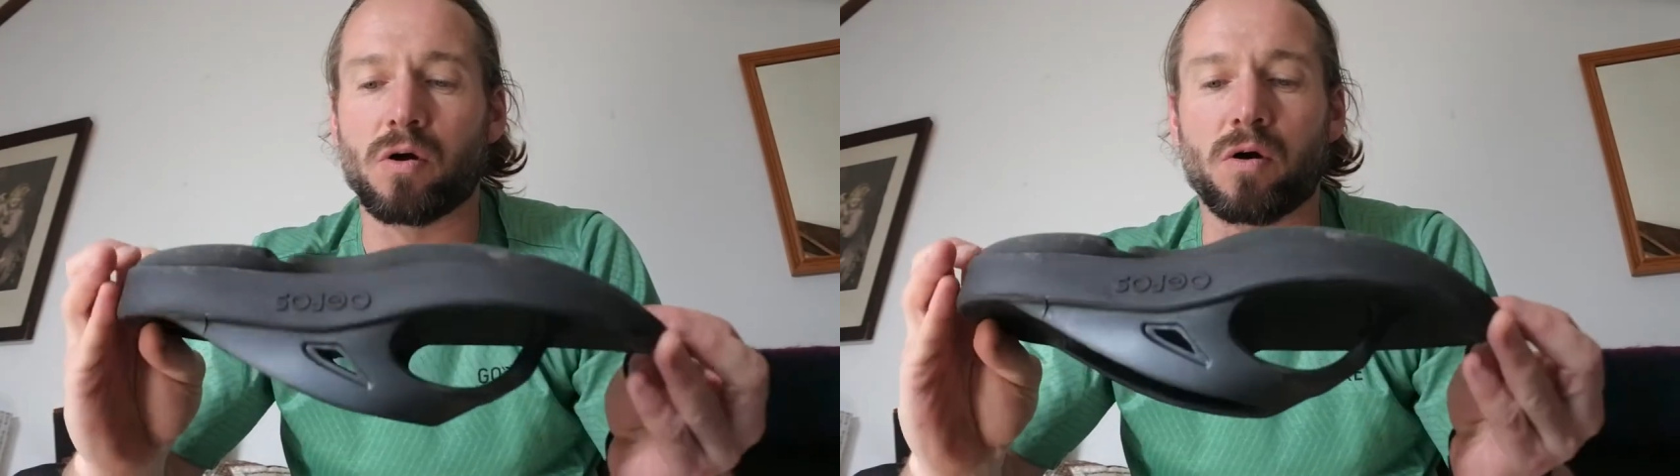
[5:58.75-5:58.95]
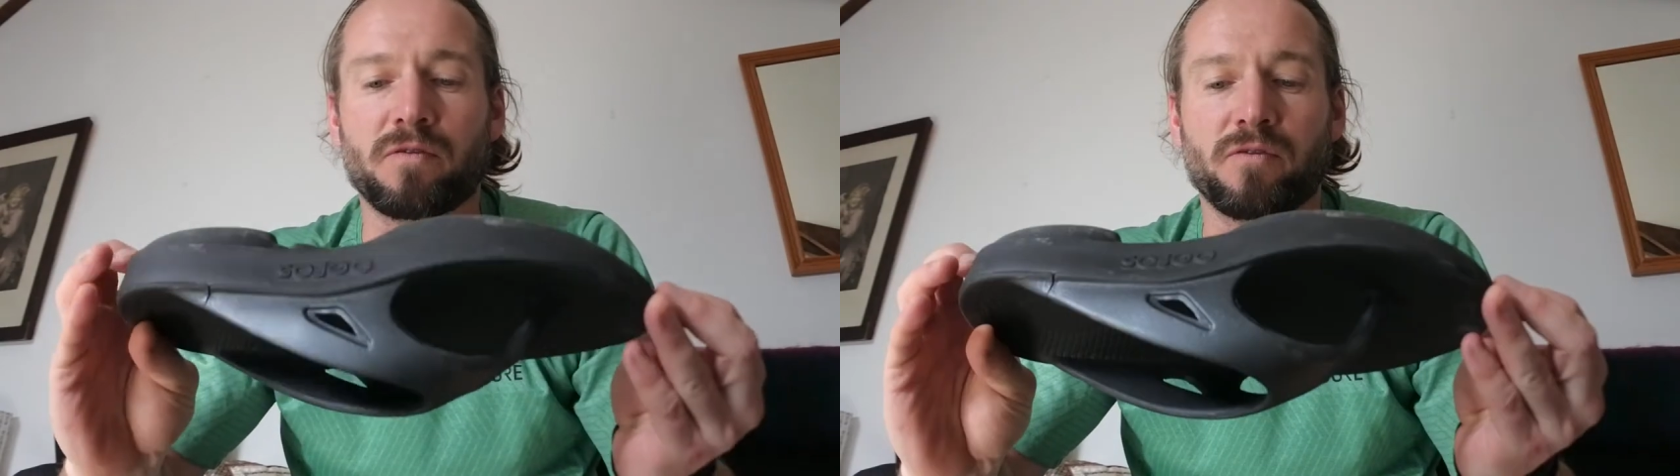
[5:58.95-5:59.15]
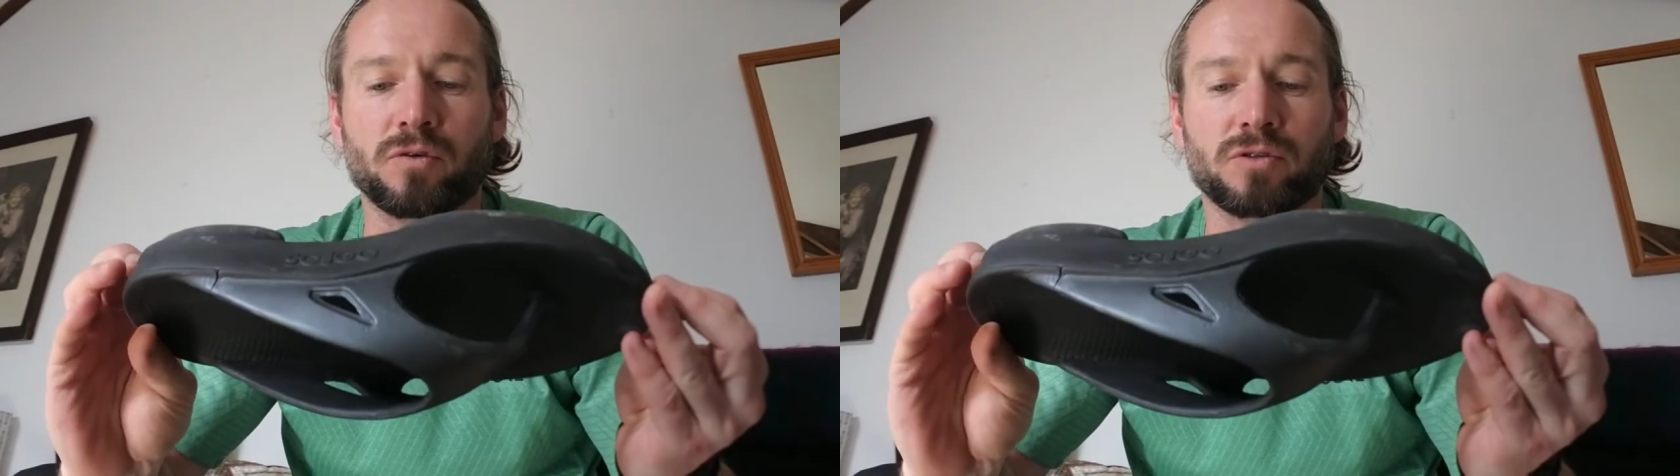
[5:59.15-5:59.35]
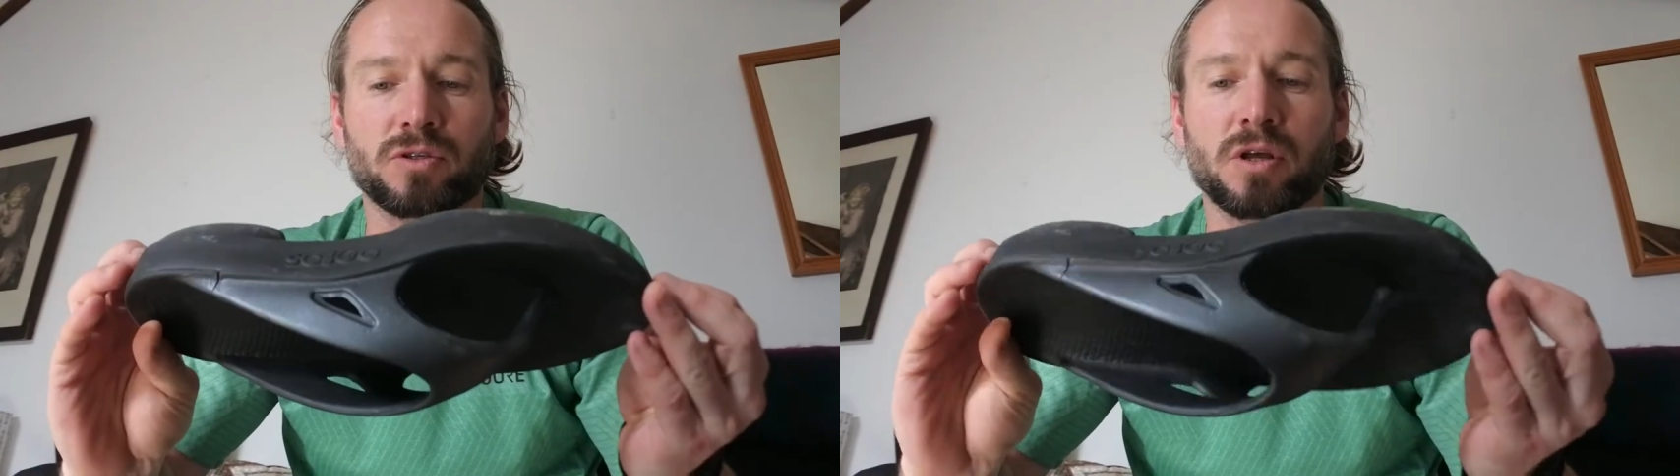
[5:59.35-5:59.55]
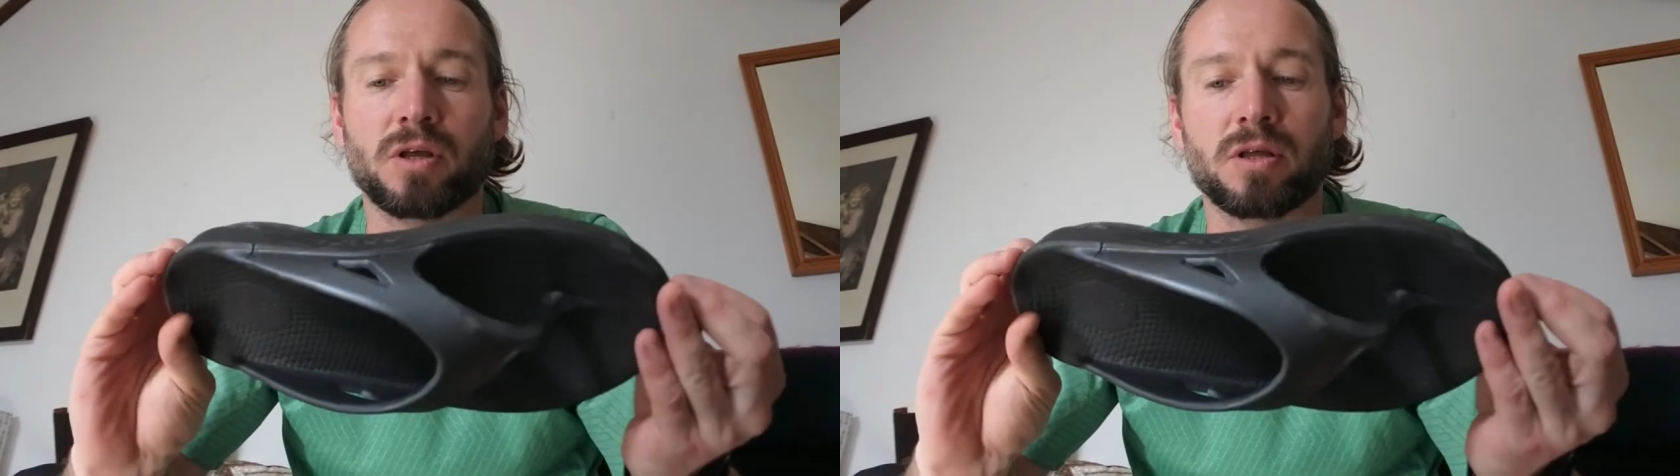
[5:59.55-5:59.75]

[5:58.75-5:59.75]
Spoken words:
Oofos